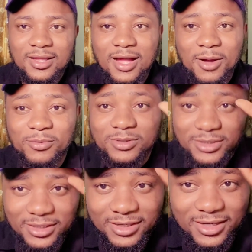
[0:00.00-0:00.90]

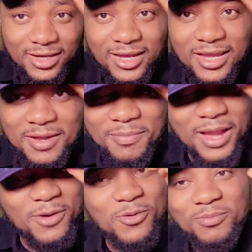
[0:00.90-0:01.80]
Awuchi, my
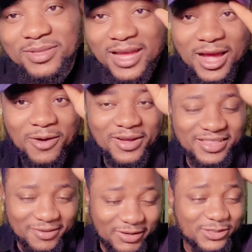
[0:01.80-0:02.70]
hometown, I
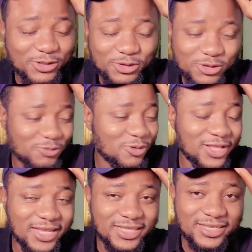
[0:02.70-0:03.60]
never knew it was
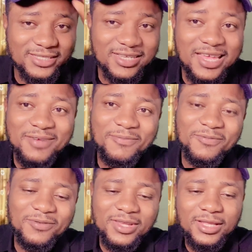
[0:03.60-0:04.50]
like this. Let
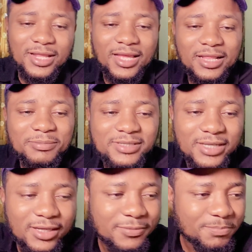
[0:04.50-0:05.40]
me
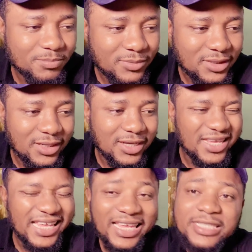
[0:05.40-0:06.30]
say,
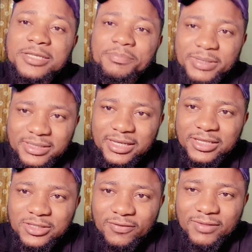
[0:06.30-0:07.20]

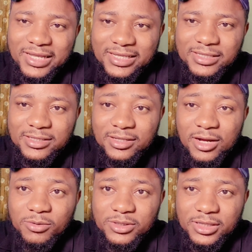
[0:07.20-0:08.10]
80% of ladies in
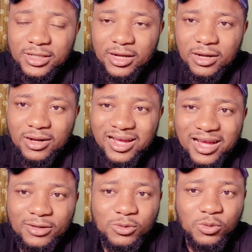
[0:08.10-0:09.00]
Awuchi now
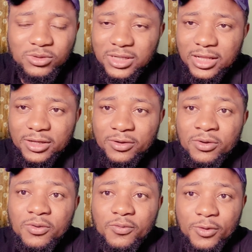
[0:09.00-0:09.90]
are totally
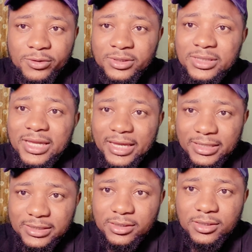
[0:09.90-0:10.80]
Ron's
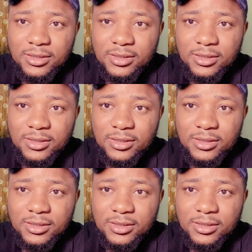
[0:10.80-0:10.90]
guests.